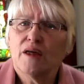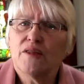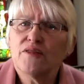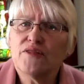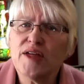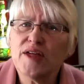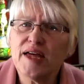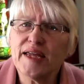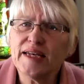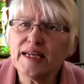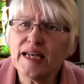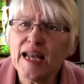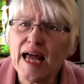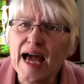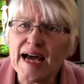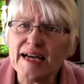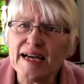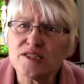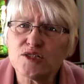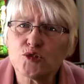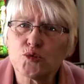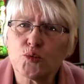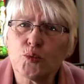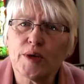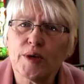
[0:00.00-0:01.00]
Then
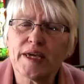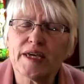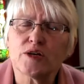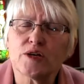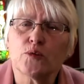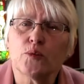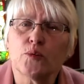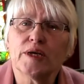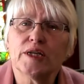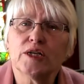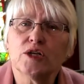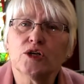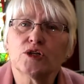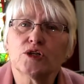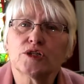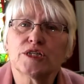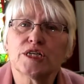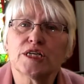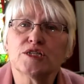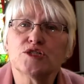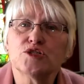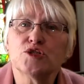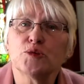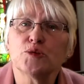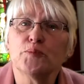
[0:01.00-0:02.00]
last week, we looked
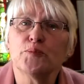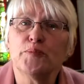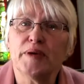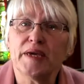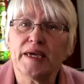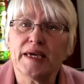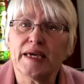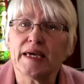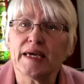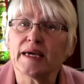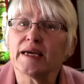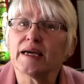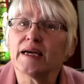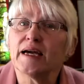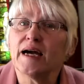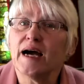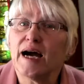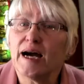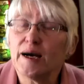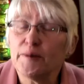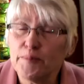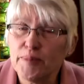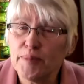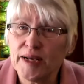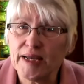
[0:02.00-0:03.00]
into being
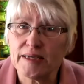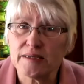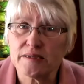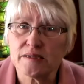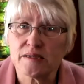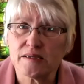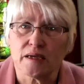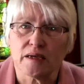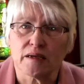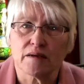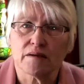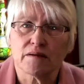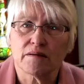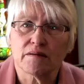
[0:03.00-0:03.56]
a blessing.